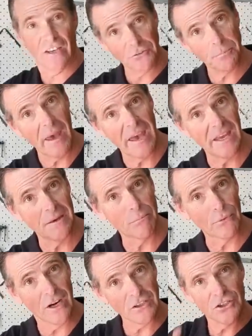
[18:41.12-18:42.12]
dustpan
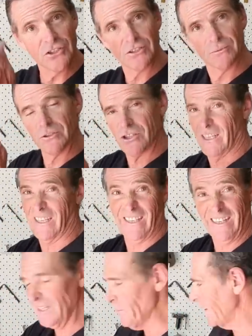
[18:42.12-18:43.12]
brush, which you can
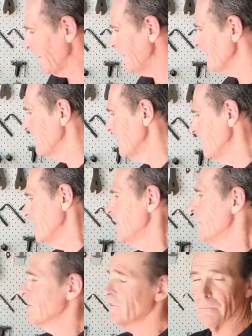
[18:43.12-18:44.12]
get anywhere,
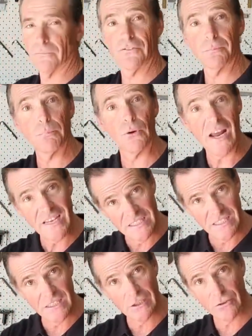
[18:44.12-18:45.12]
some spray
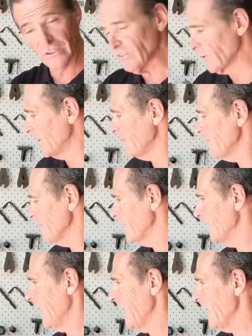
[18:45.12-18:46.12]
degreaser,
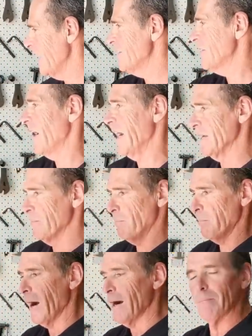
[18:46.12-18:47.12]
and a
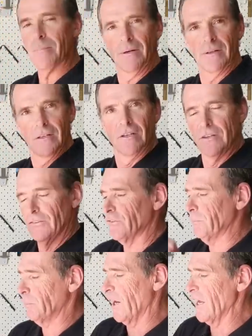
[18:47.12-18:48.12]
pump
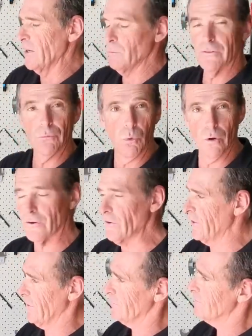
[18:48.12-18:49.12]
sprayer with water
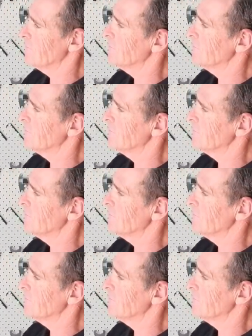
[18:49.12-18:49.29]
in it.